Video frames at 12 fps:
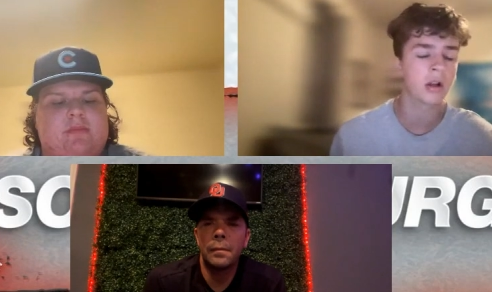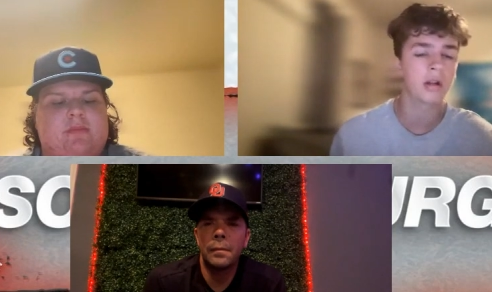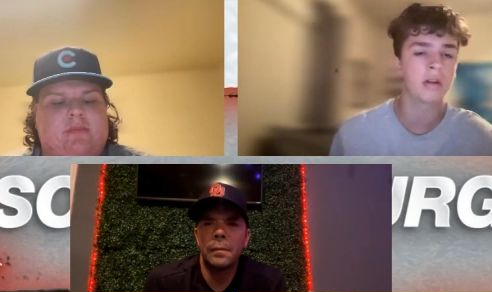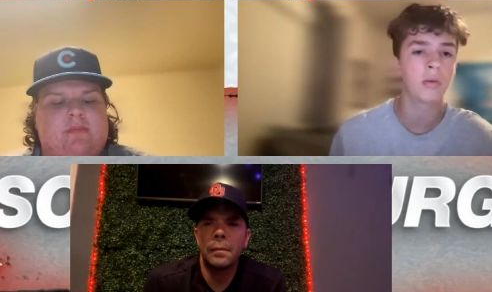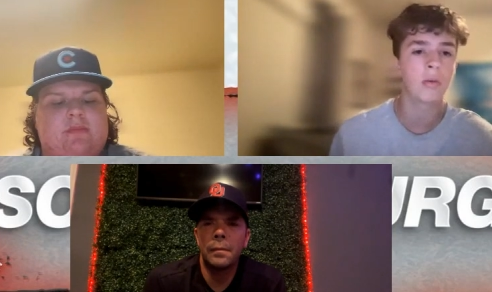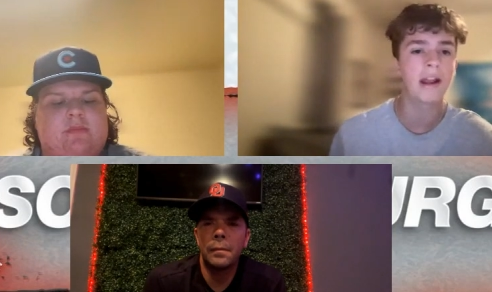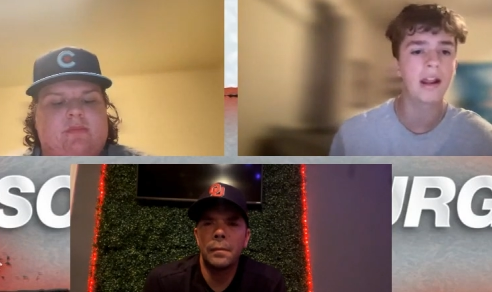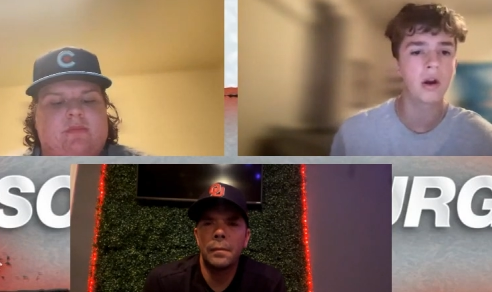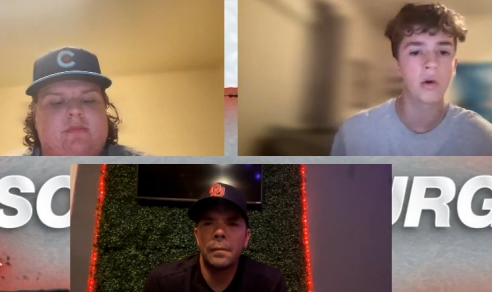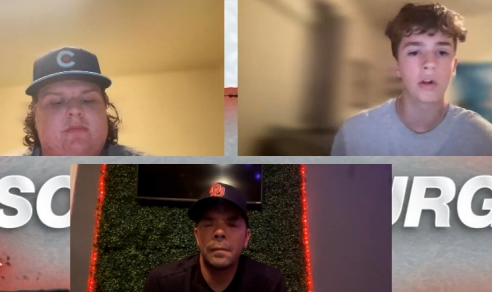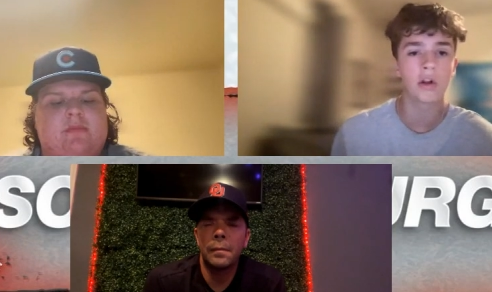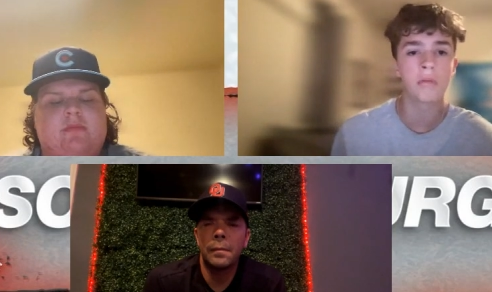Speaker 1: the way
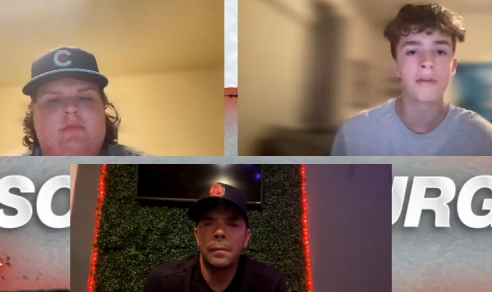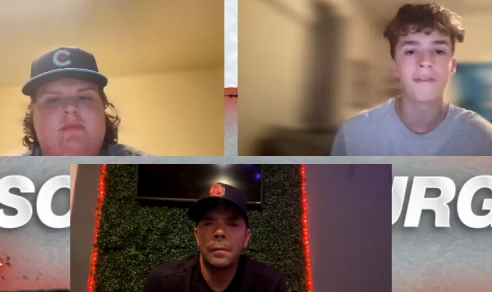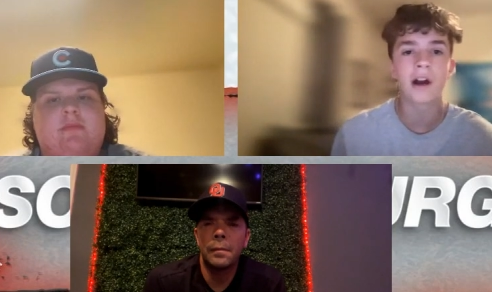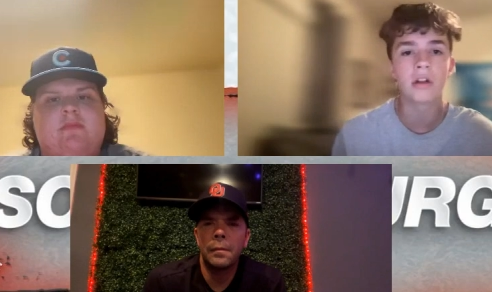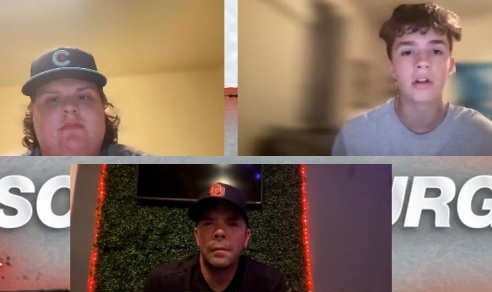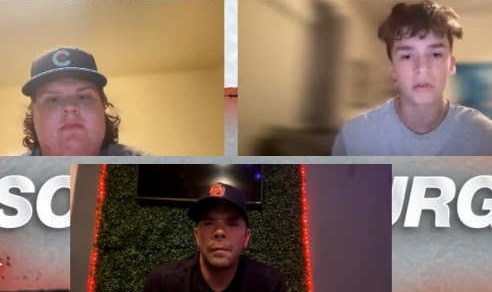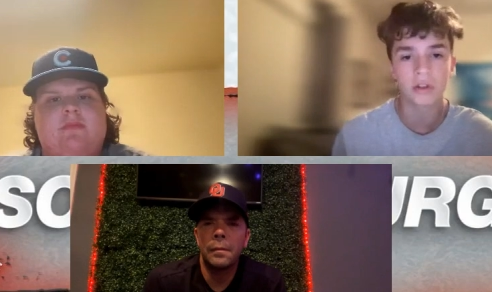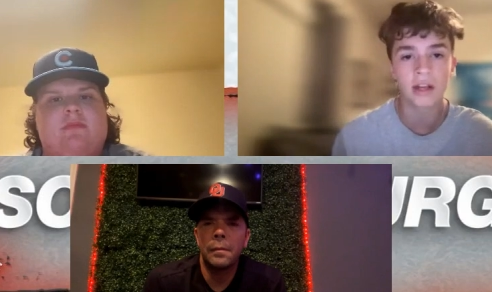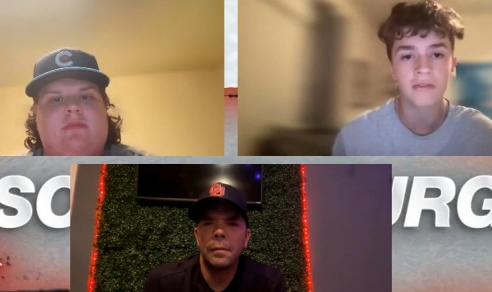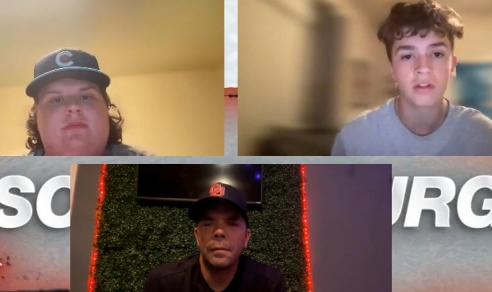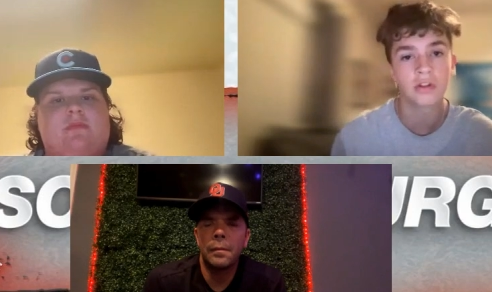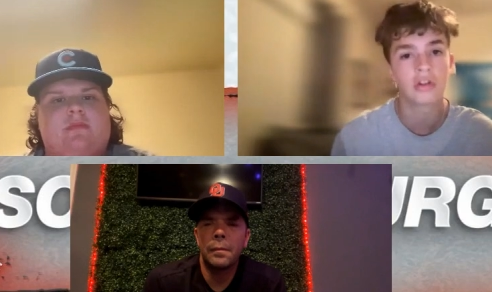Oklahoma values
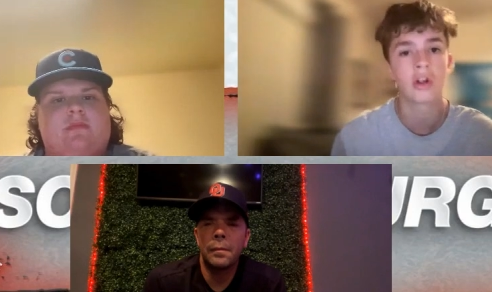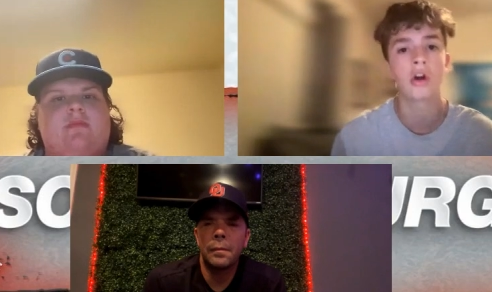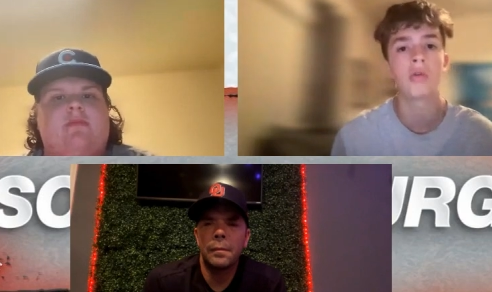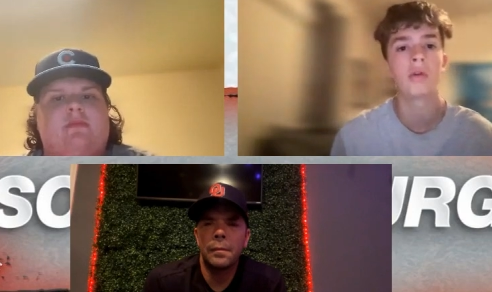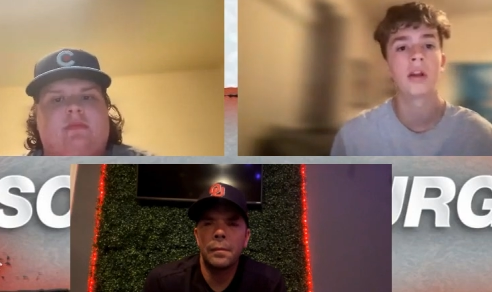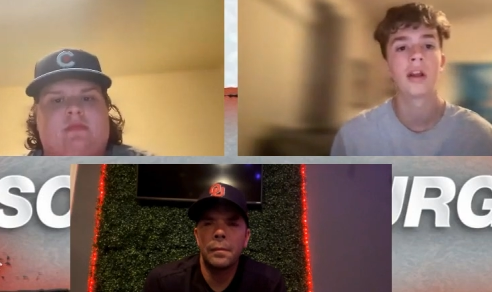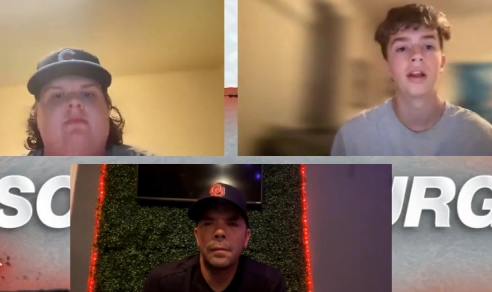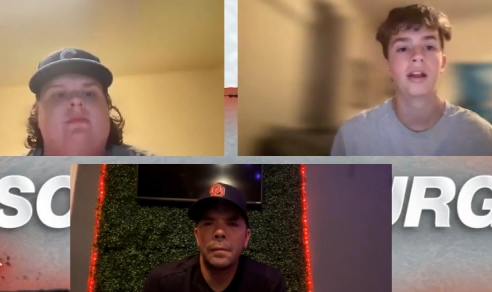David Stone